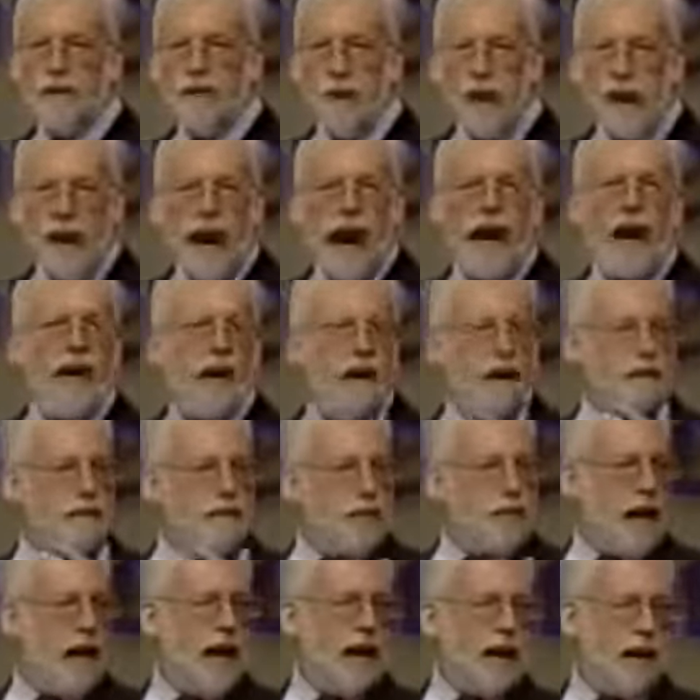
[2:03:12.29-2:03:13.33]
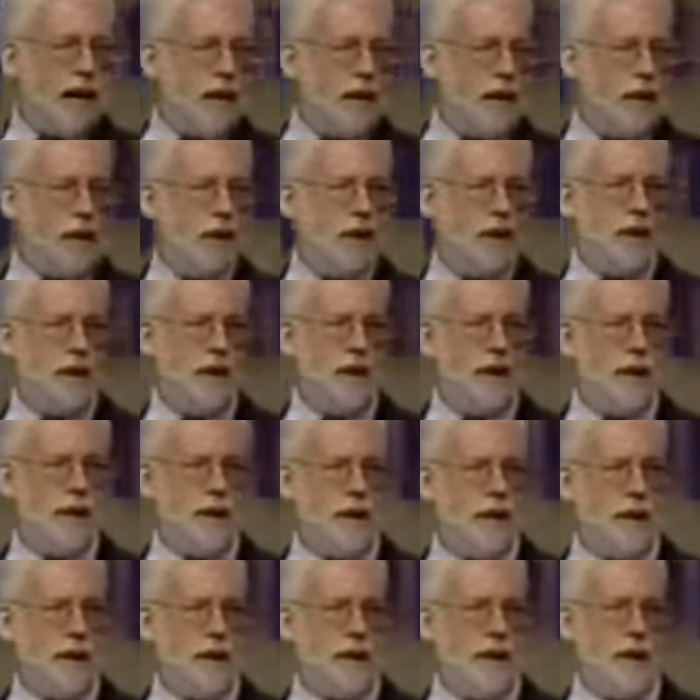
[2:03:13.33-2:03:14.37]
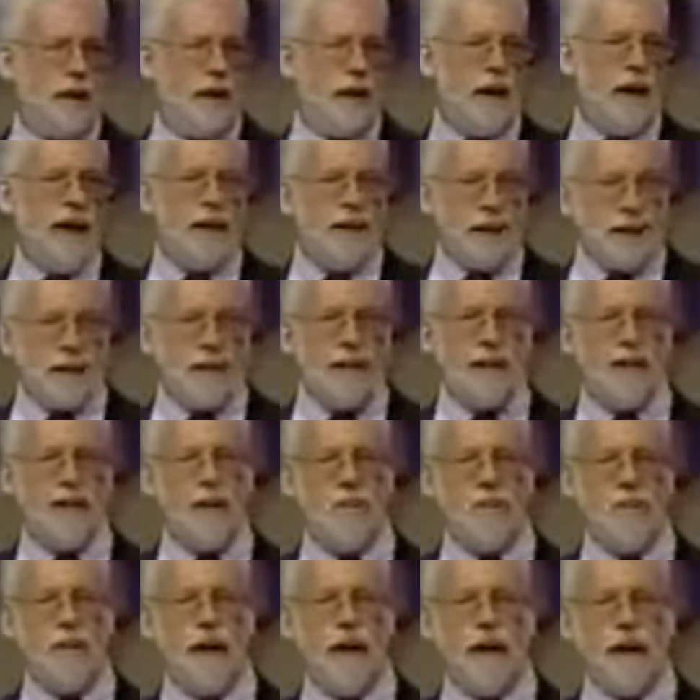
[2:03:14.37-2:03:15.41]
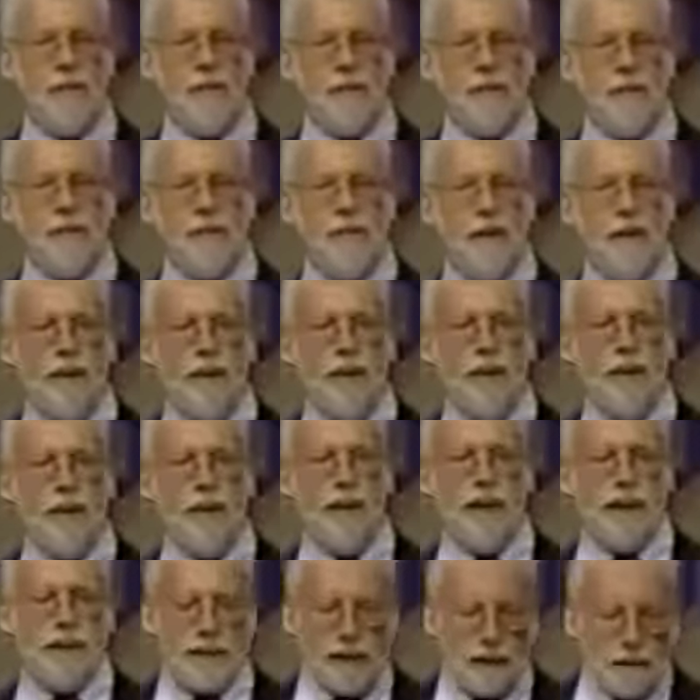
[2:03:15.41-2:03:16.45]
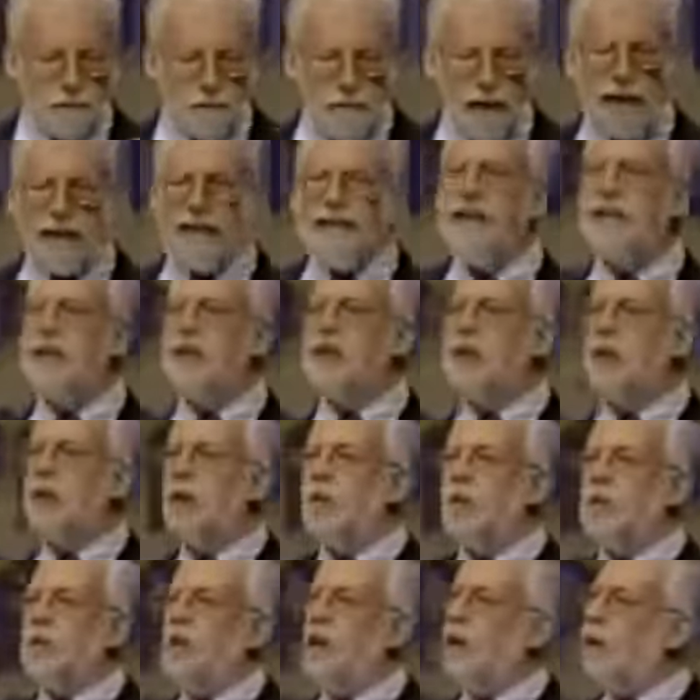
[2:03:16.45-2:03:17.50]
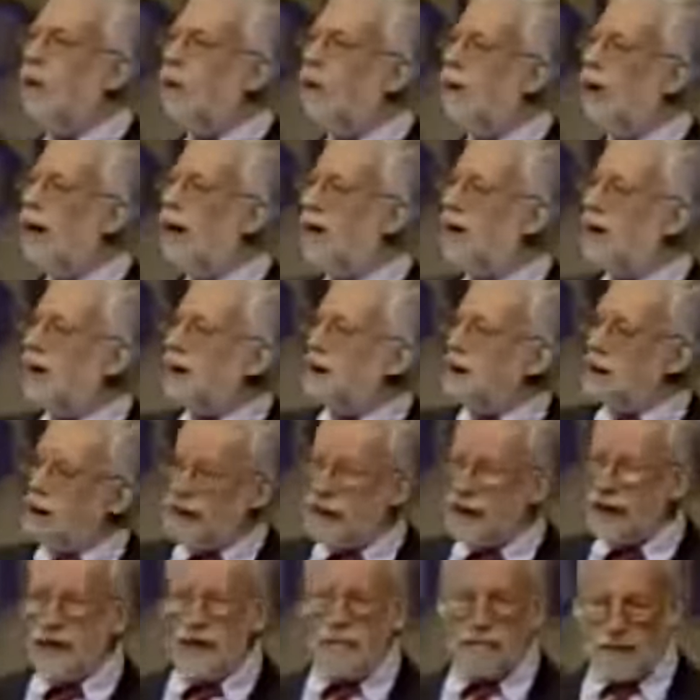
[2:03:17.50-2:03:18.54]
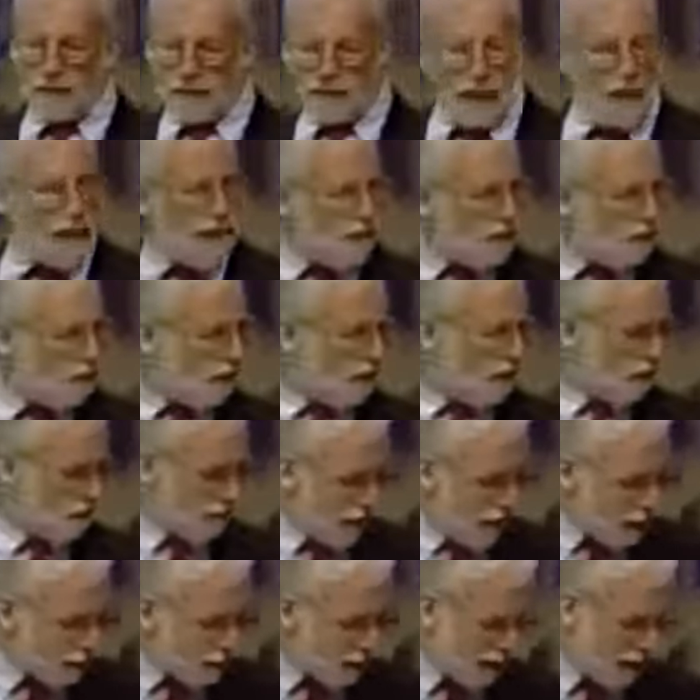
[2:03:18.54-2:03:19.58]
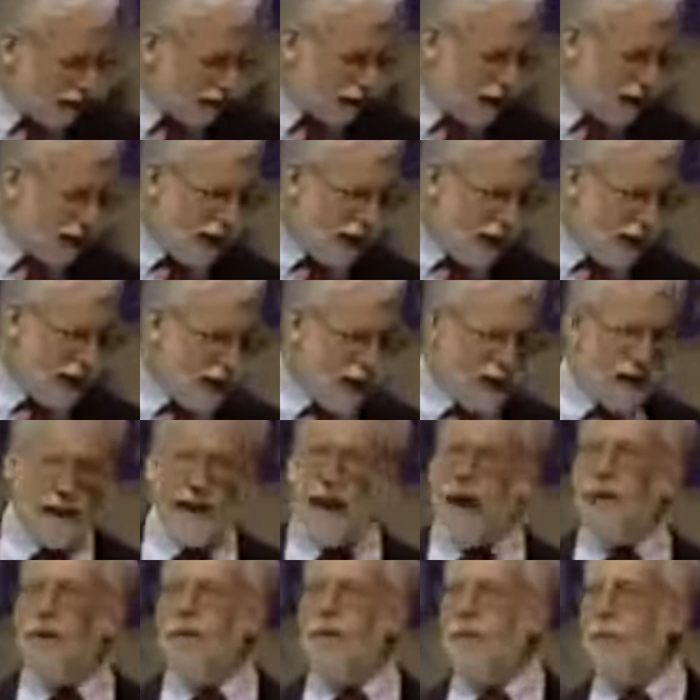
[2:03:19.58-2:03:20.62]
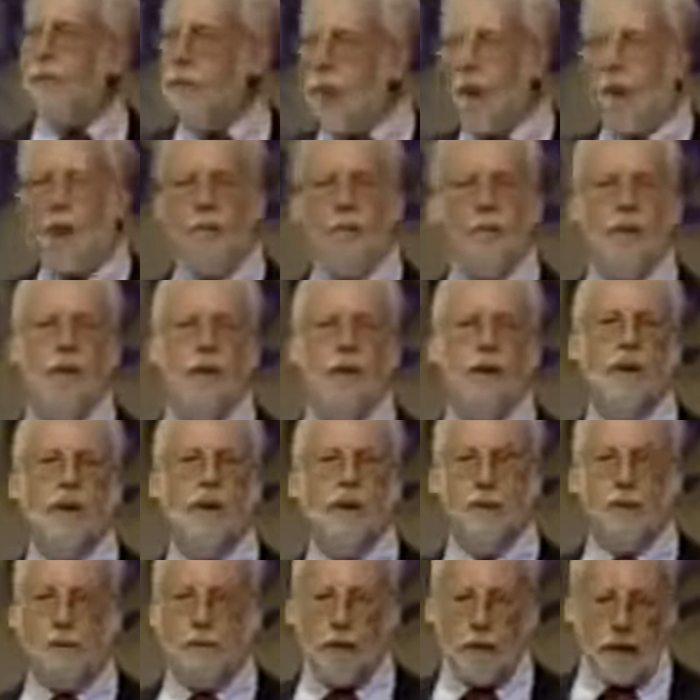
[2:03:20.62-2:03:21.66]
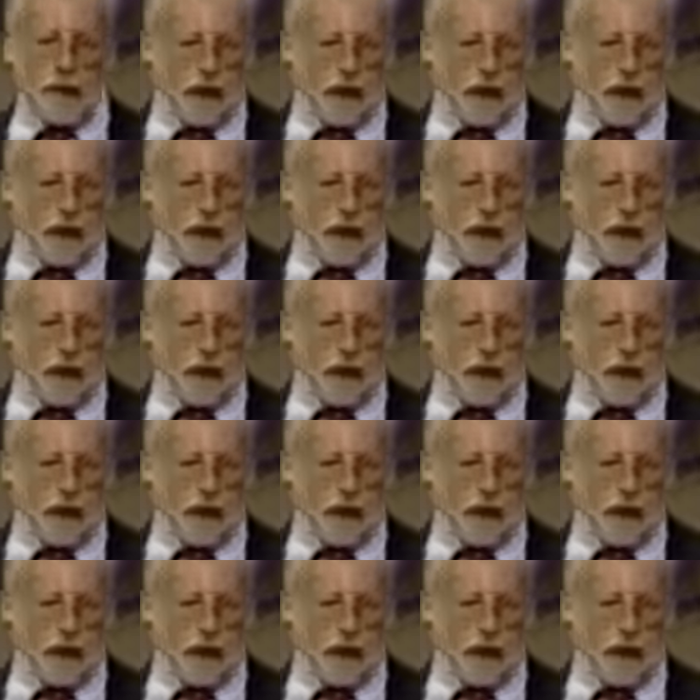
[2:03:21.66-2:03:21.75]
for lack of knowledge. And this is the problem, is that Masons don't know and they're leading themselves and their families down the road to